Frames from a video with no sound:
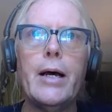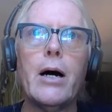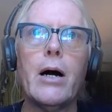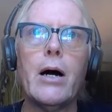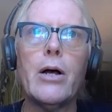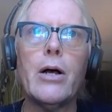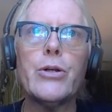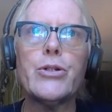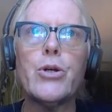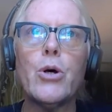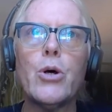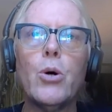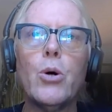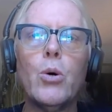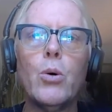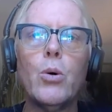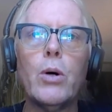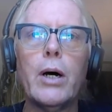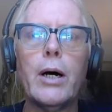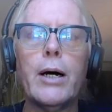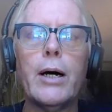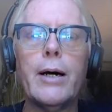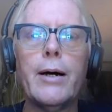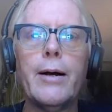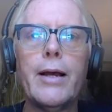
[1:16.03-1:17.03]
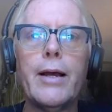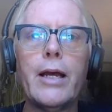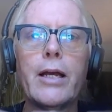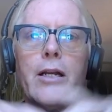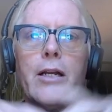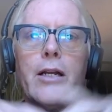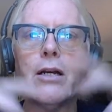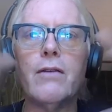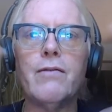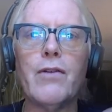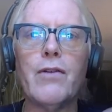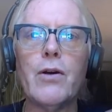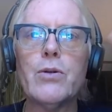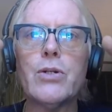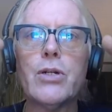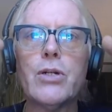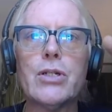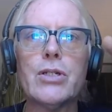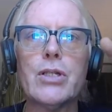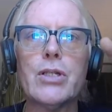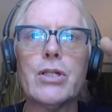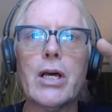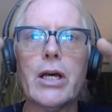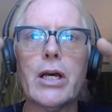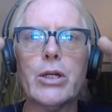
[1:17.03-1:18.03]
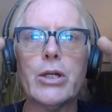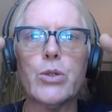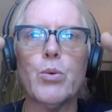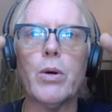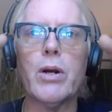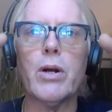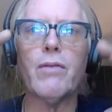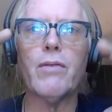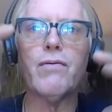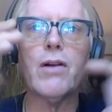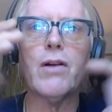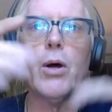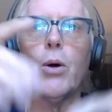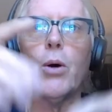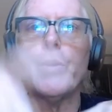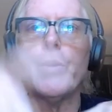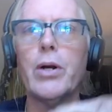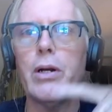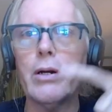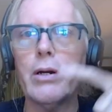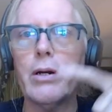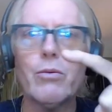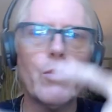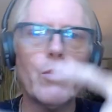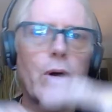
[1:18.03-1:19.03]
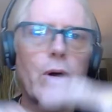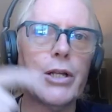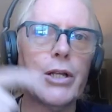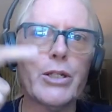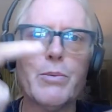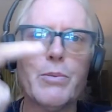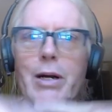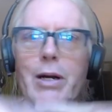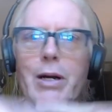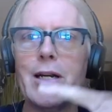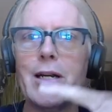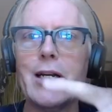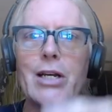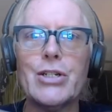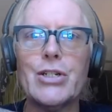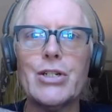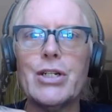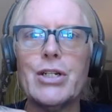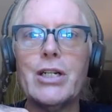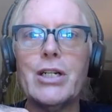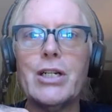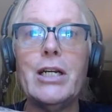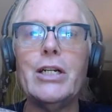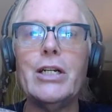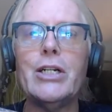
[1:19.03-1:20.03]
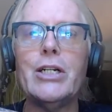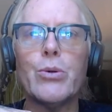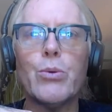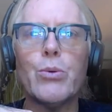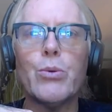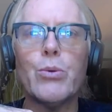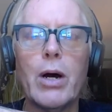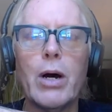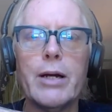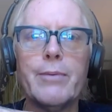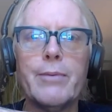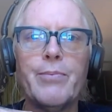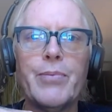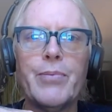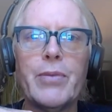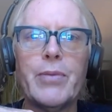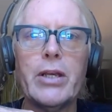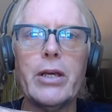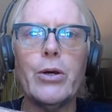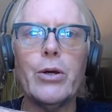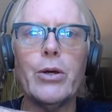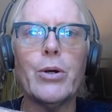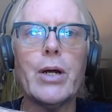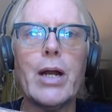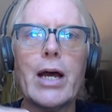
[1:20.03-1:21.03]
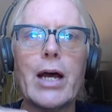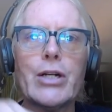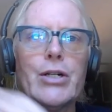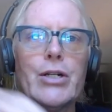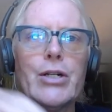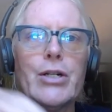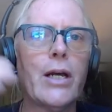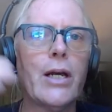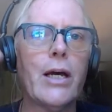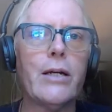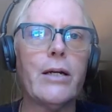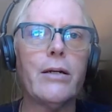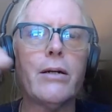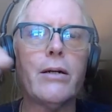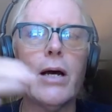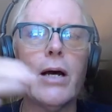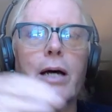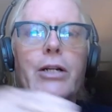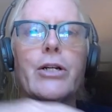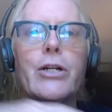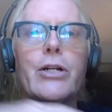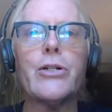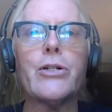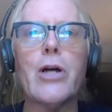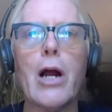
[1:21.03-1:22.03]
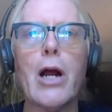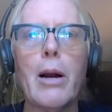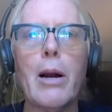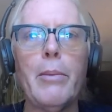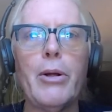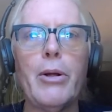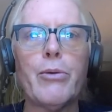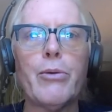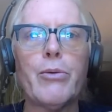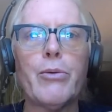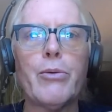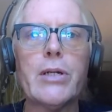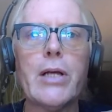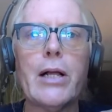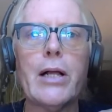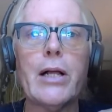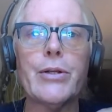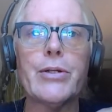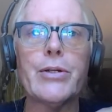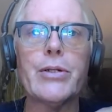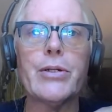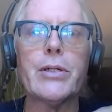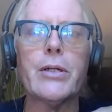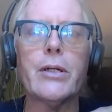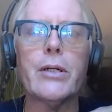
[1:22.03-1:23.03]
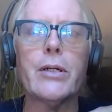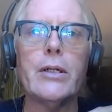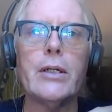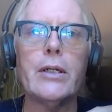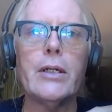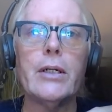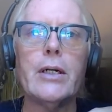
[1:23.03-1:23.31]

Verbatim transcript: Also, uh, it confuses things when a flow runs, but it doesn't need to run. You can actually get undesirable results.